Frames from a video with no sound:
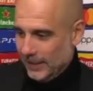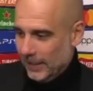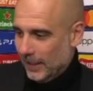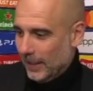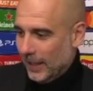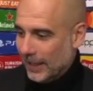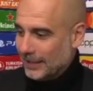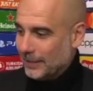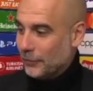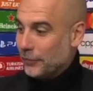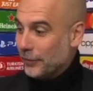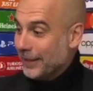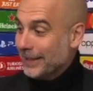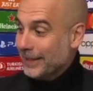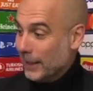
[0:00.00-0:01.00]
yeah, I had the
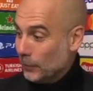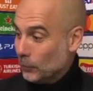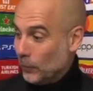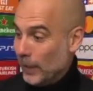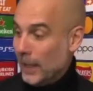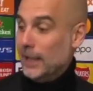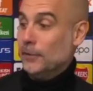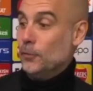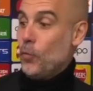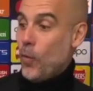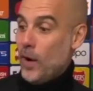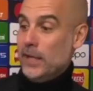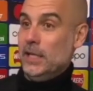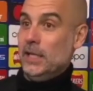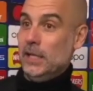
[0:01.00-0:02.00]
feeling that we had
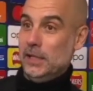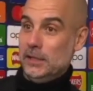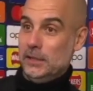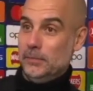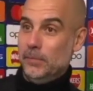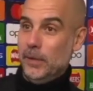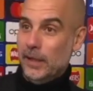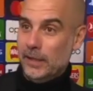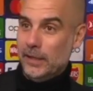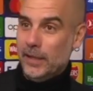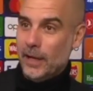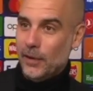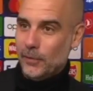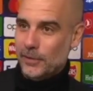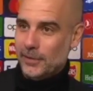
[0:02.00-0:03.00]
1 year pain
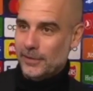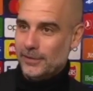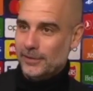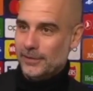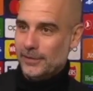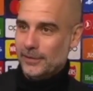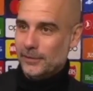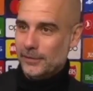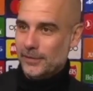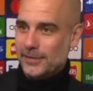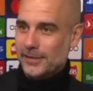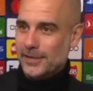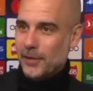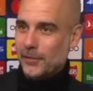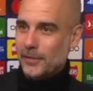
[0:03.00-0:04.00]
in our good
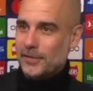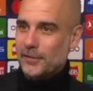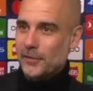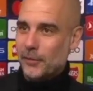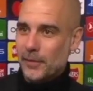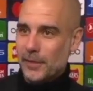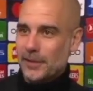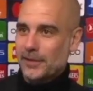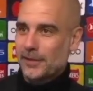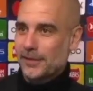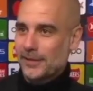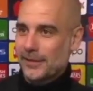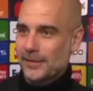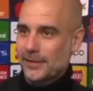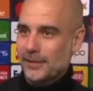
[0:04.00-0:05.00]
in our stomach.
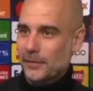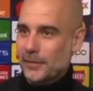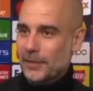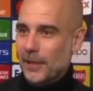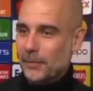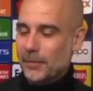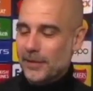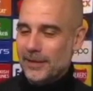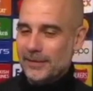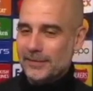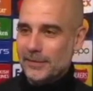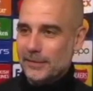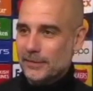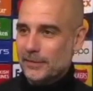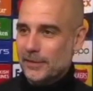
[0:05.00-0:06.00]
What happened
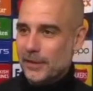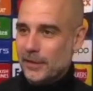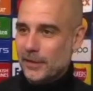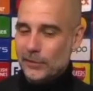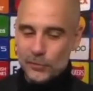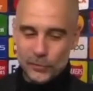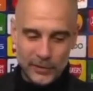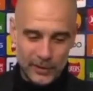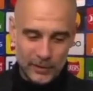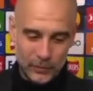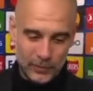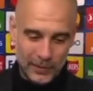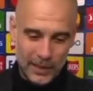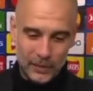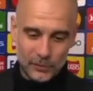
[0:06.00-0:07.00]
last season, I think today
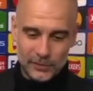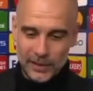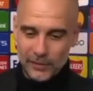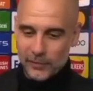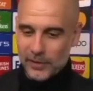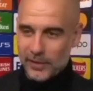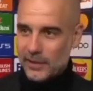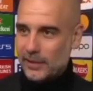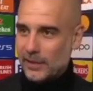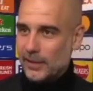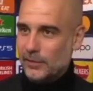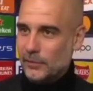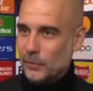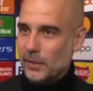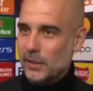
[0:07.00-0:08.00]
went out everything
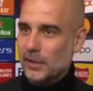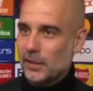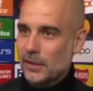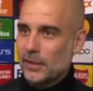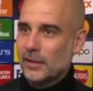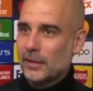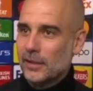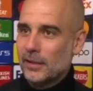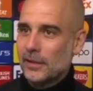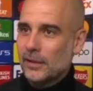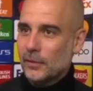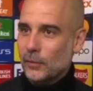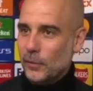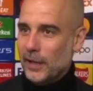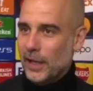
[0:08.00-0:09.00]
that we
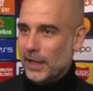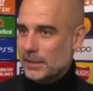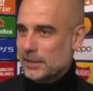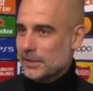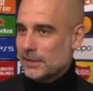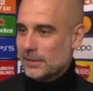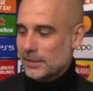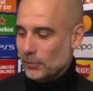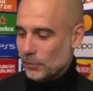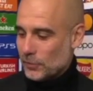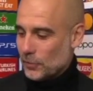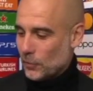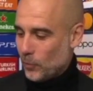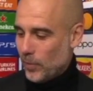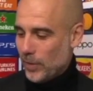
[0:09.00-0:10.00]
had. It
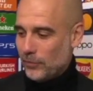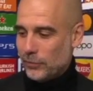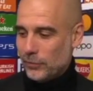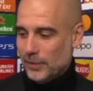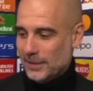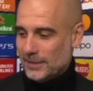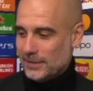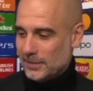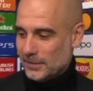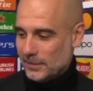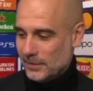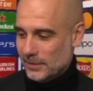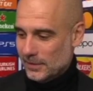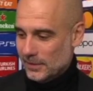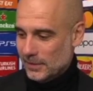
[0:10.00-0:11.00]
was so painful last
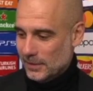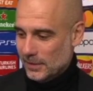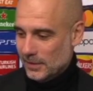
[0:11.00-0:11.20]
season.